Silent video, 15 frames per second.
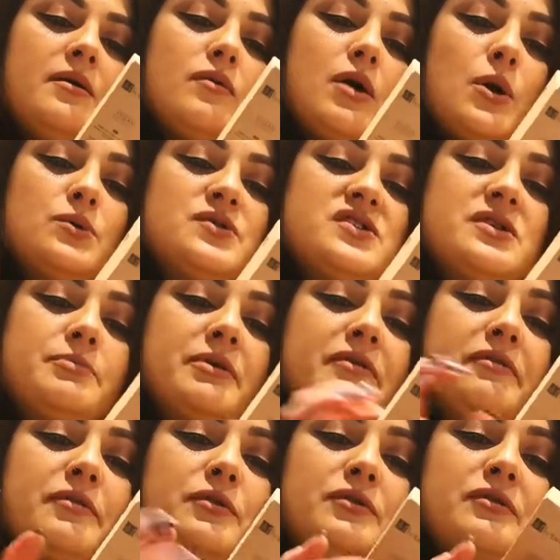rose
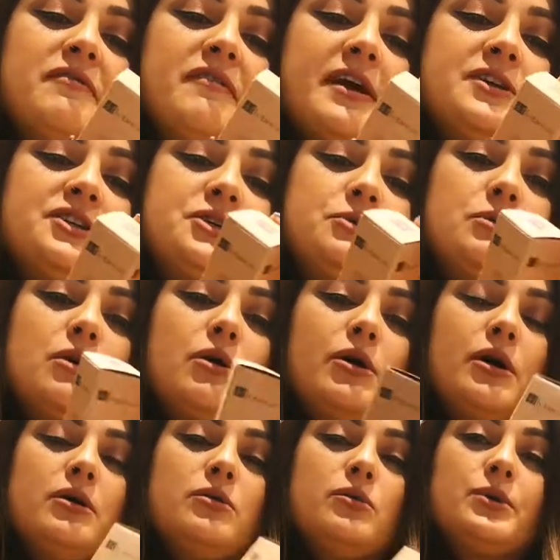superfood facial
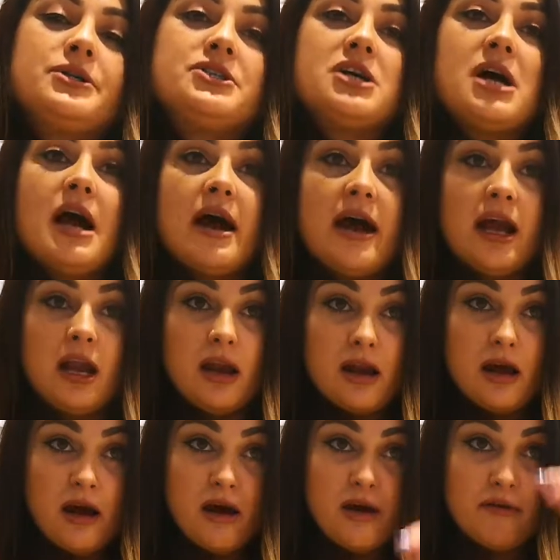oil, which I
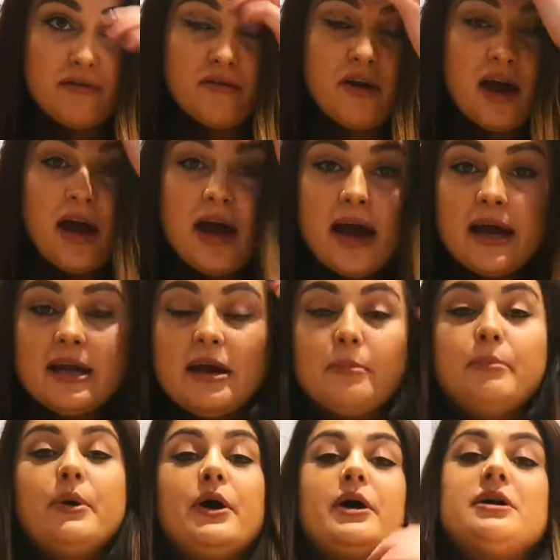love, and
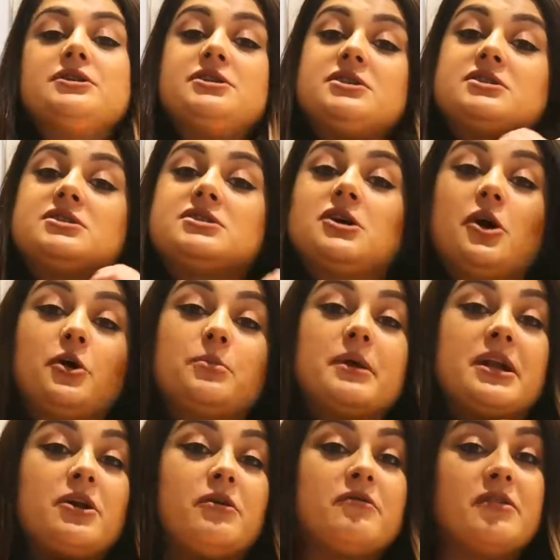I purchased so
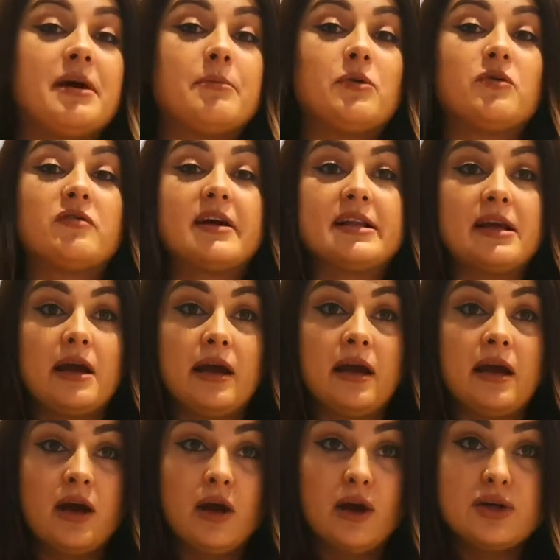many of them
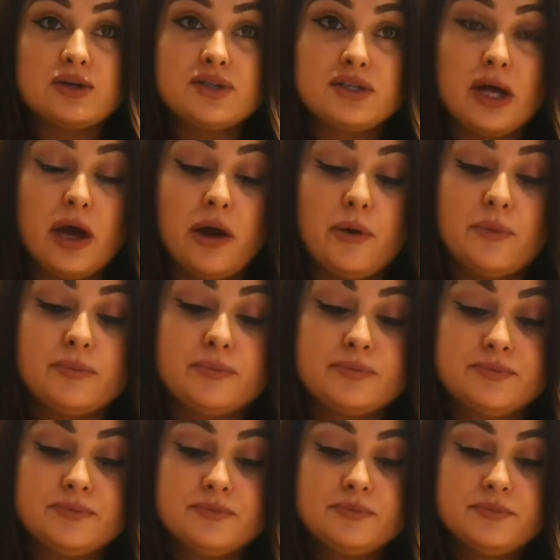already. So
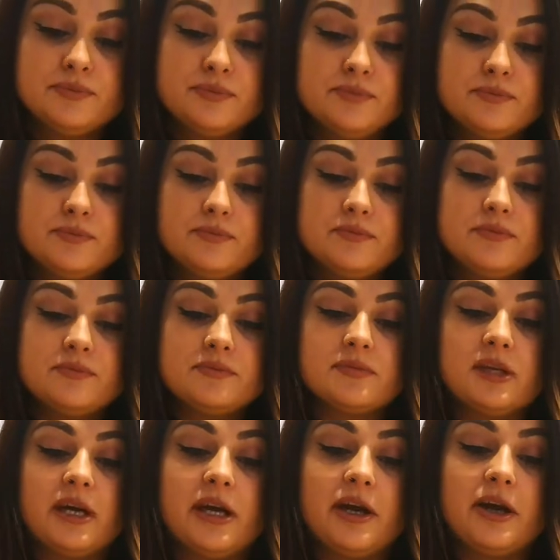
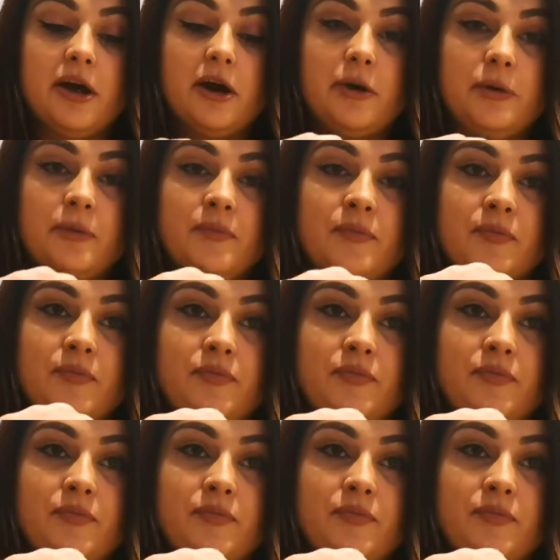there you go.